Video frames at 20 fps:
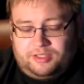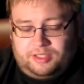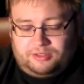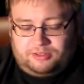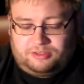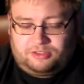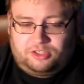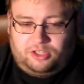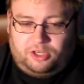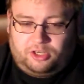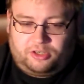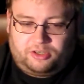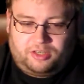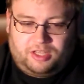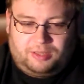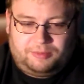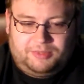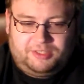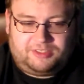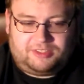Deathstalker
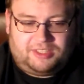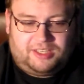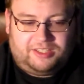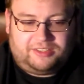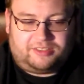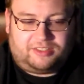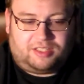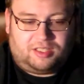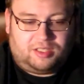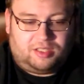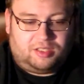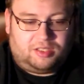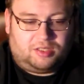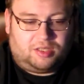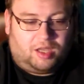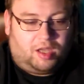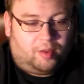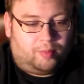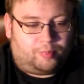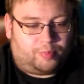comments as
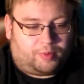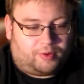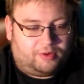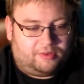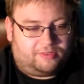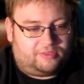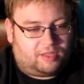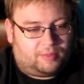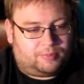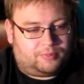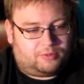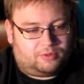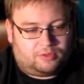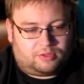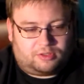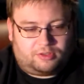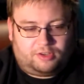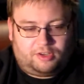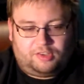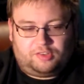he burns up to
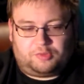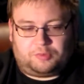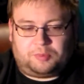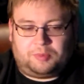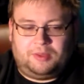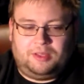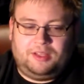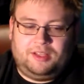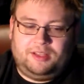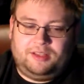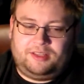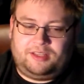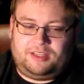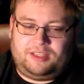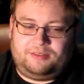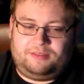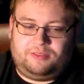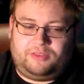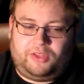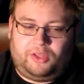a crisp that
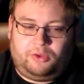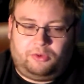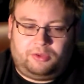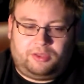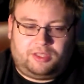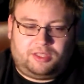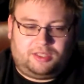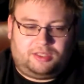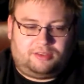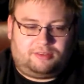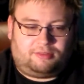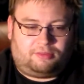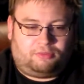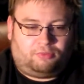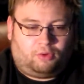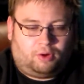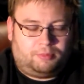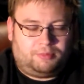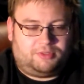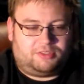even though his
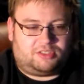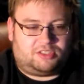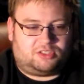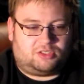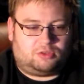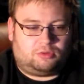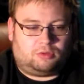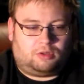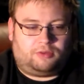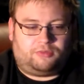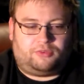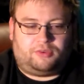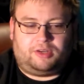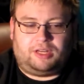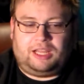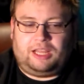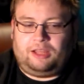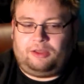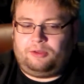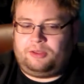form is destroyed for
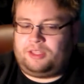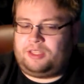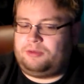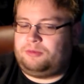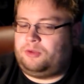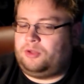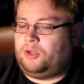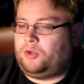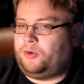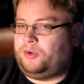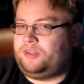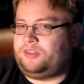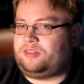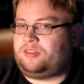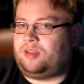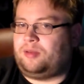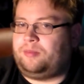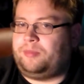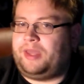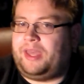now, he will always
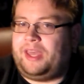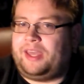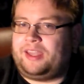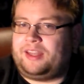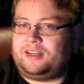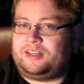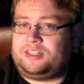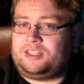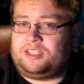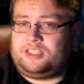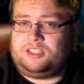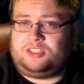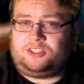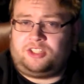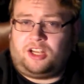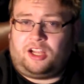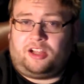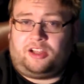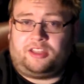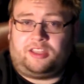come back, and he
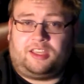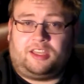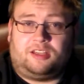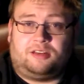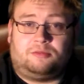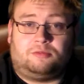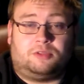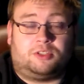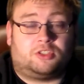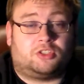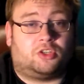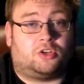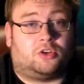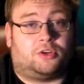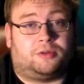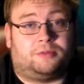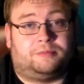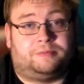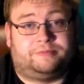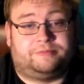shall again
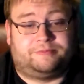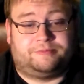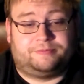return.